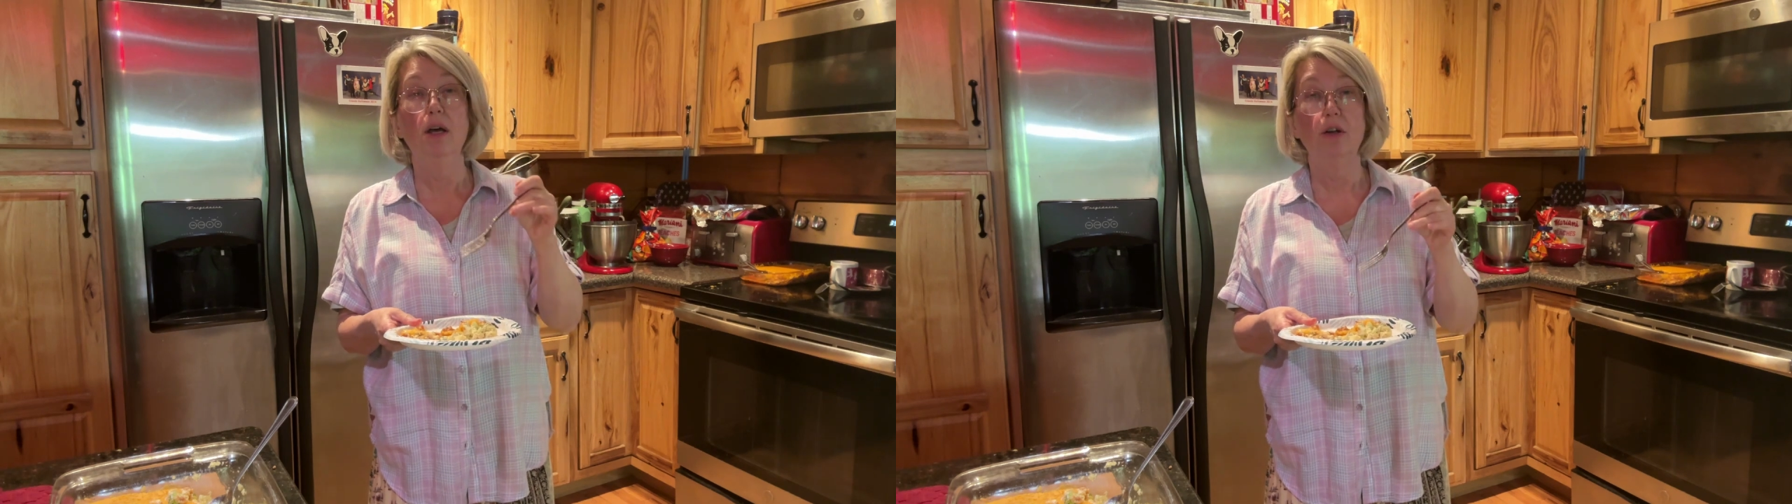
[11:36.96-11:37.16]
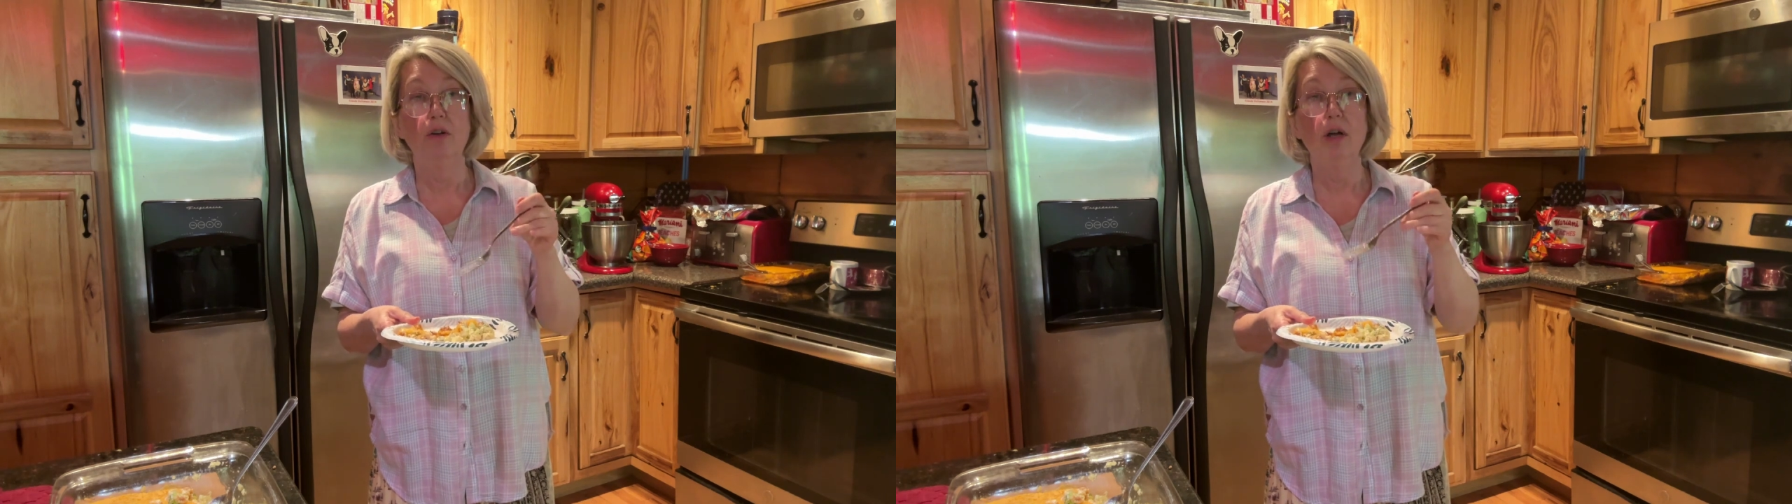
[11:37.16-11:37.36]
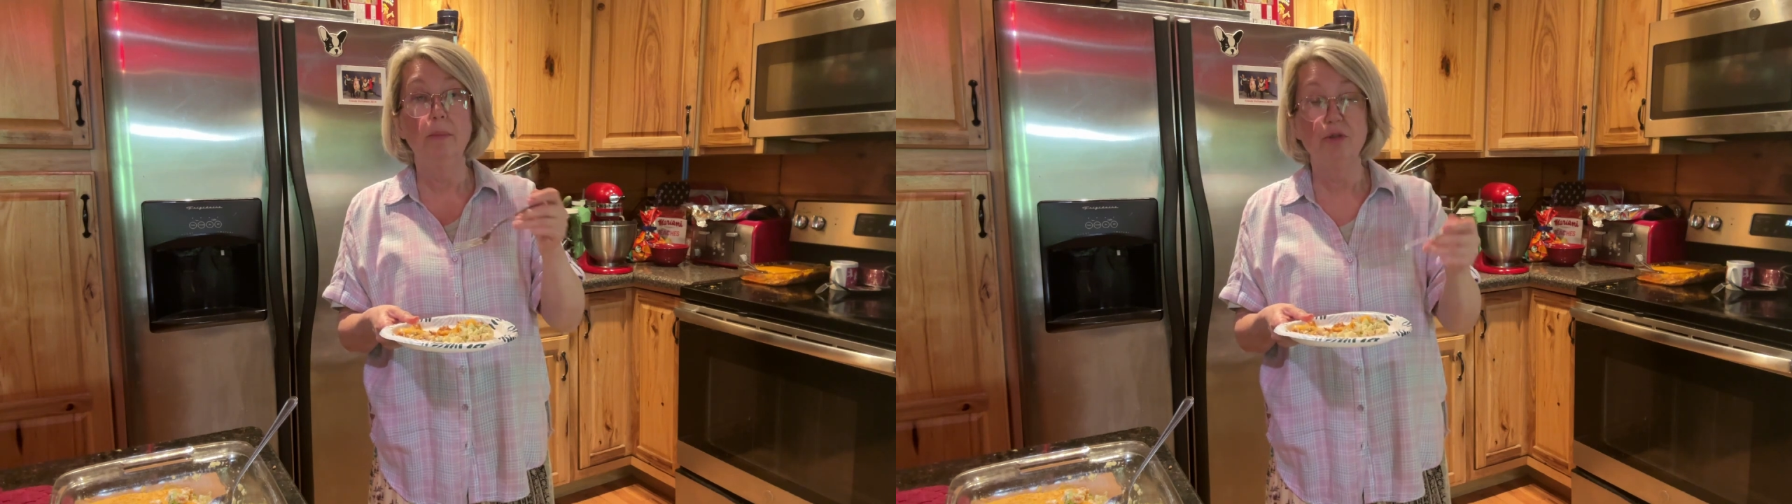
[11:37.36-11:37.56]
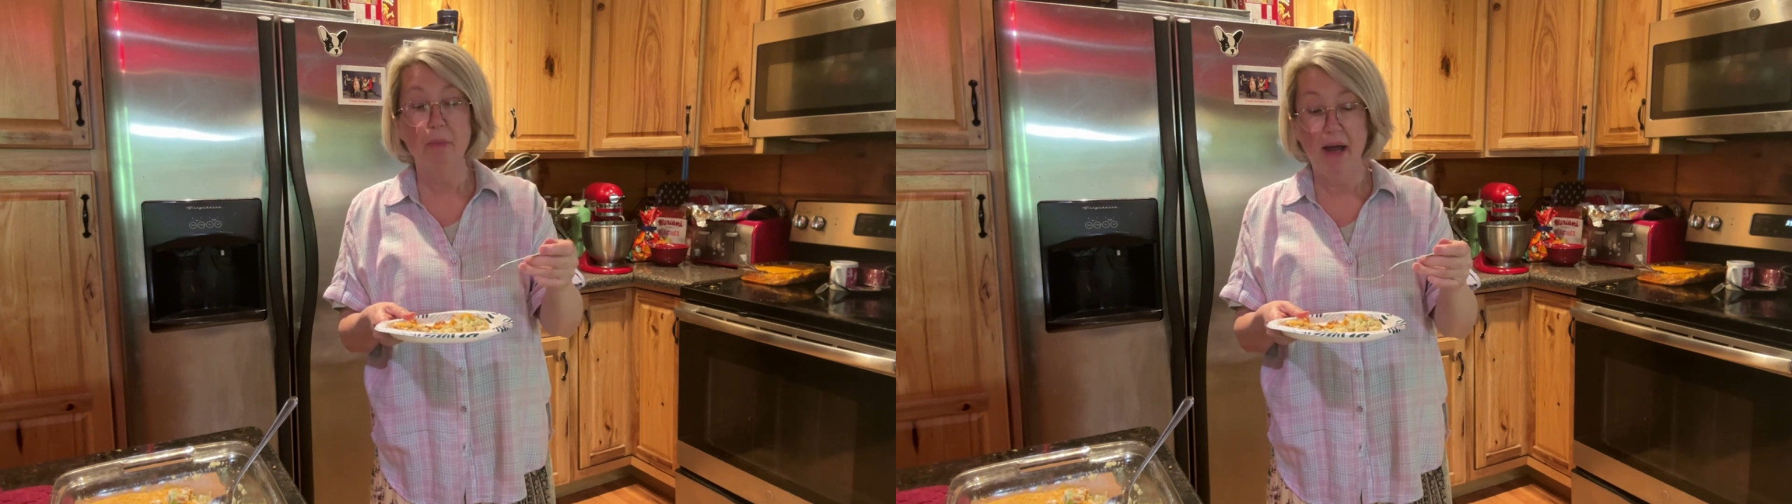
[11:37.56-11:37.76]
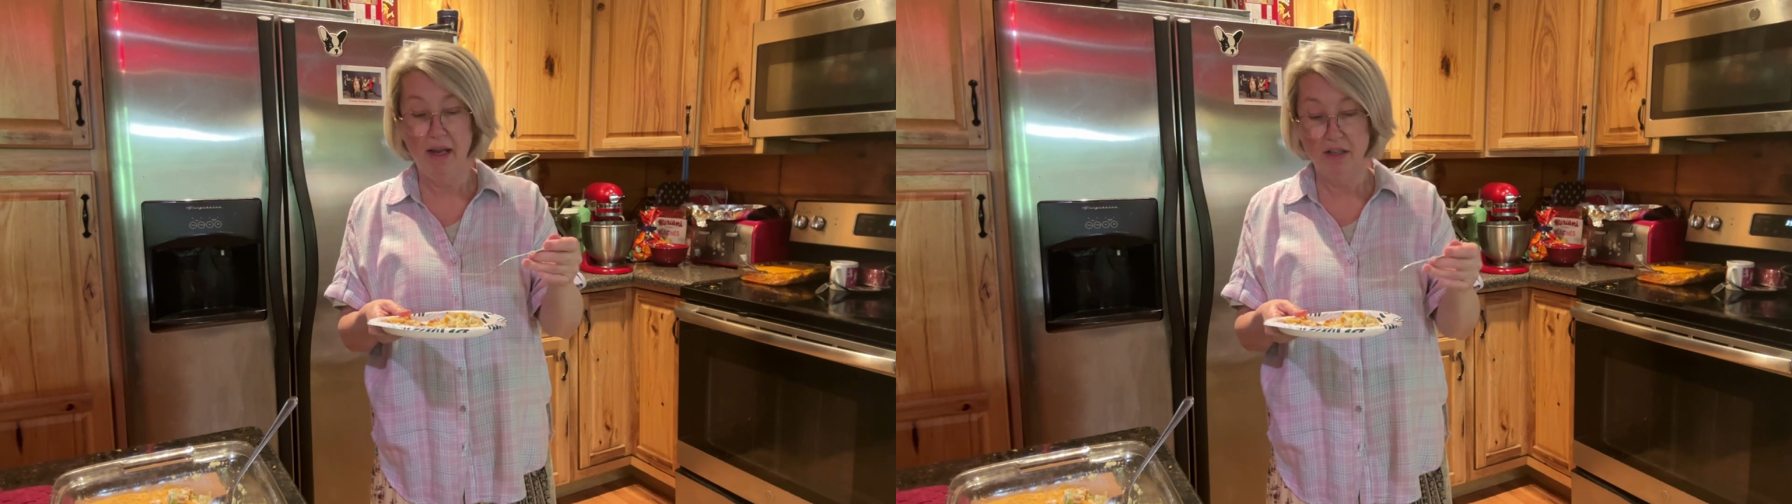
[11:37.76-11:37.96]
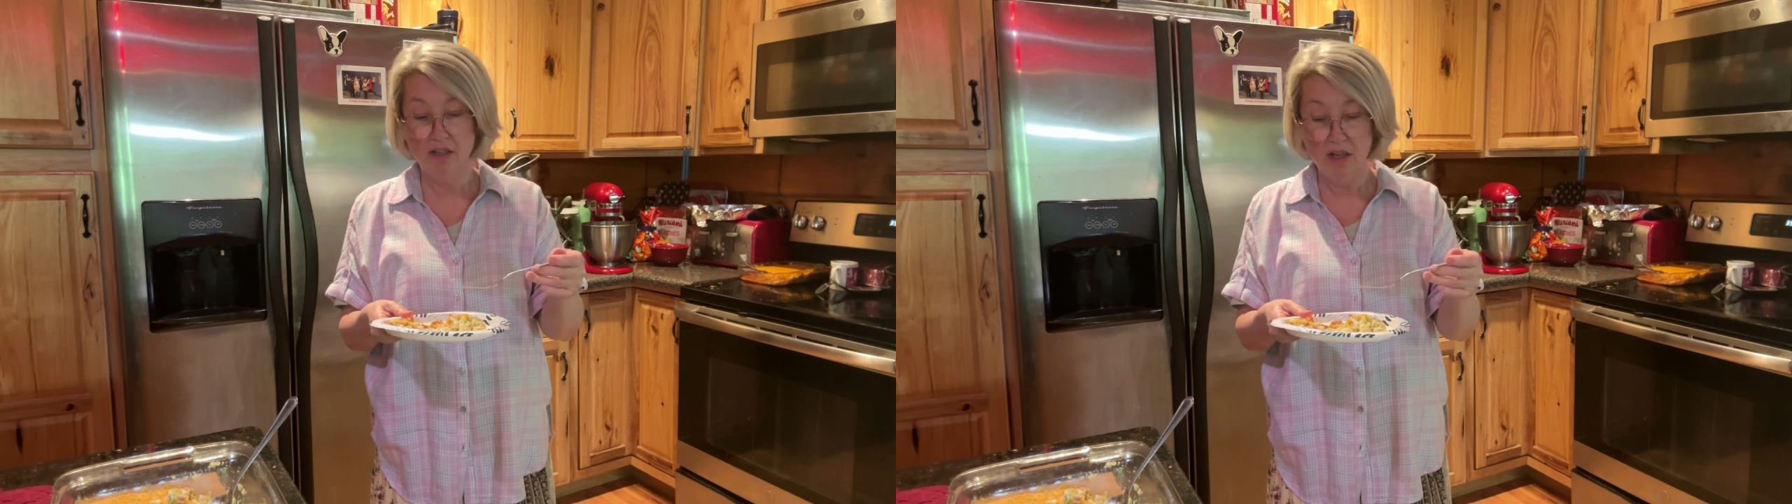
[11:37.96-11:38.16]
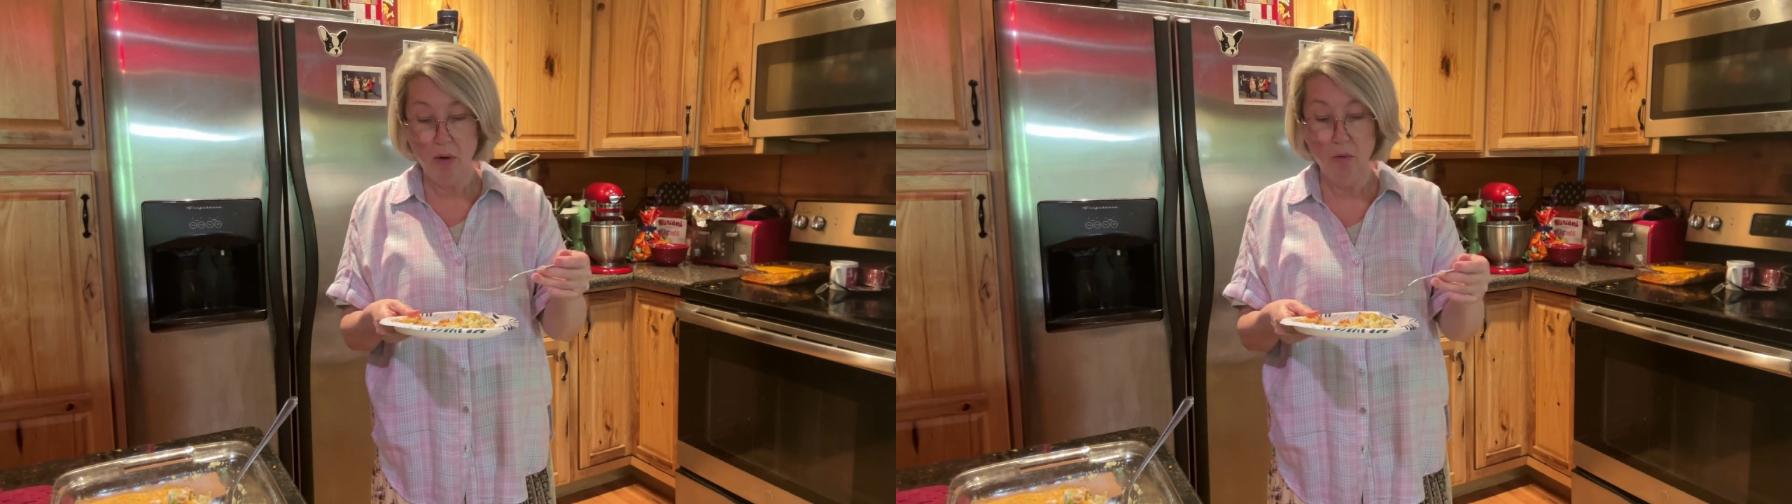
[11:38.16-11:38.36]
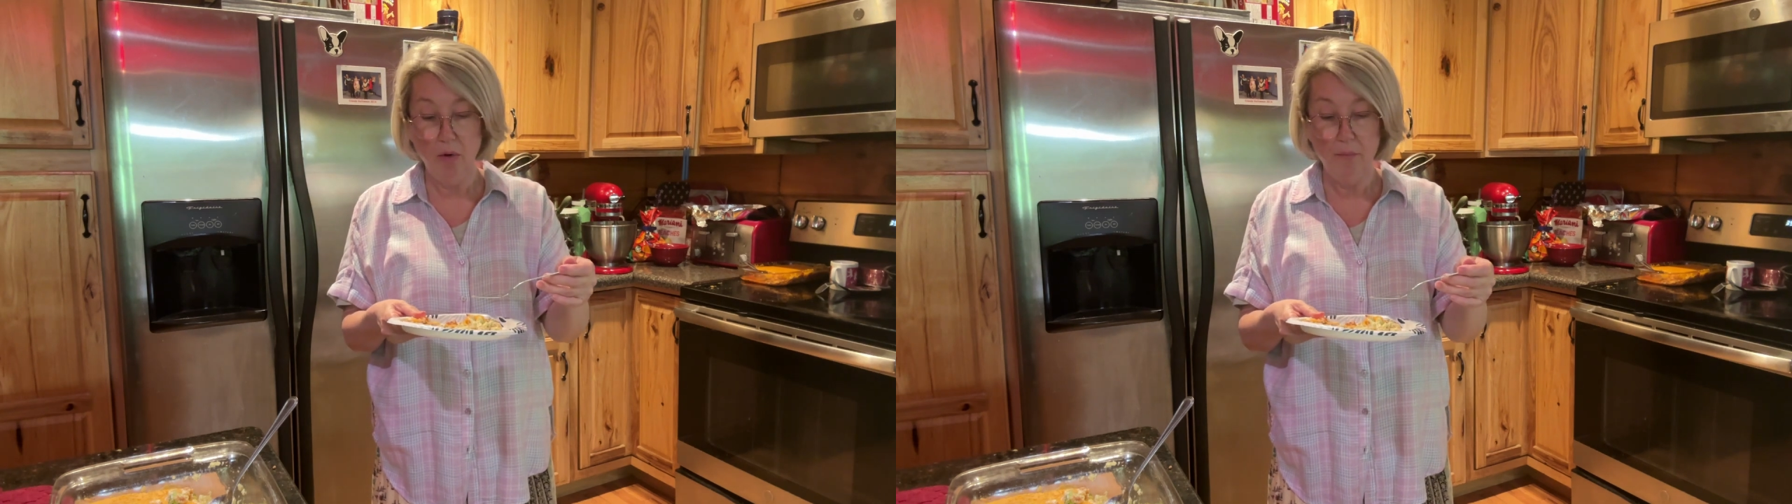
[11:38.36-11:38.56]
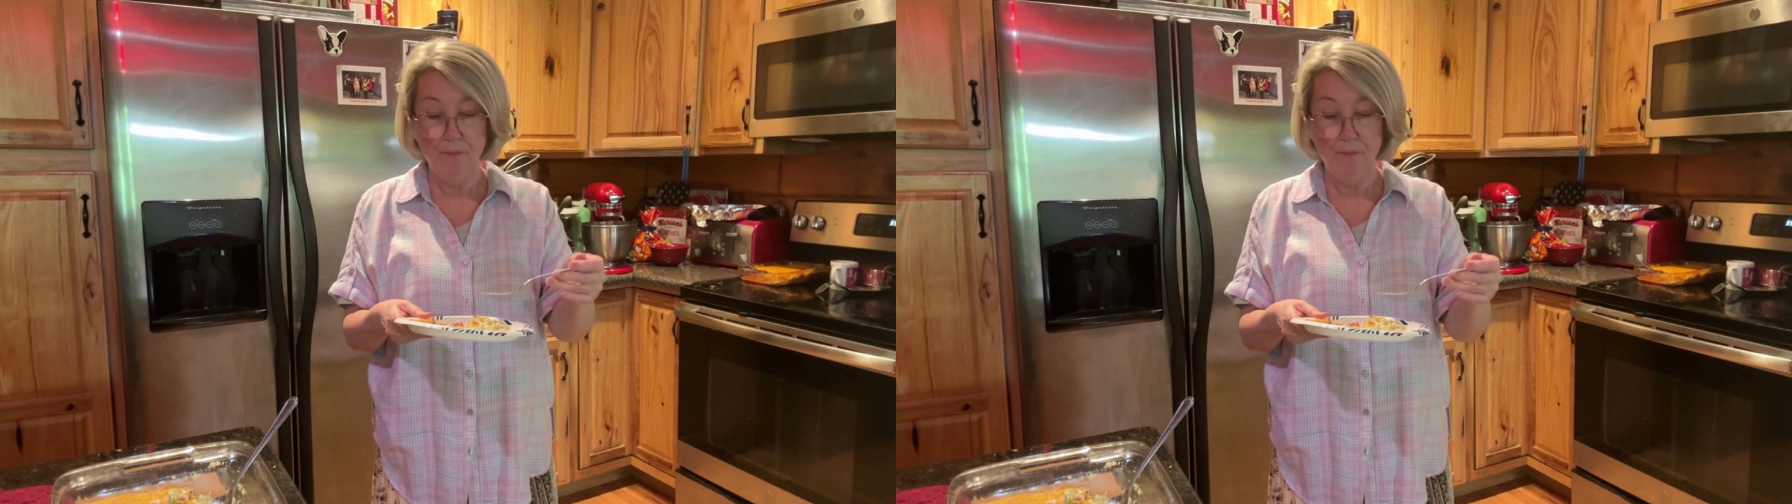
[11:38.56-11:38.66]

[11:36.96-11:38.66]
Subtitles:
crumbs you buy in the store,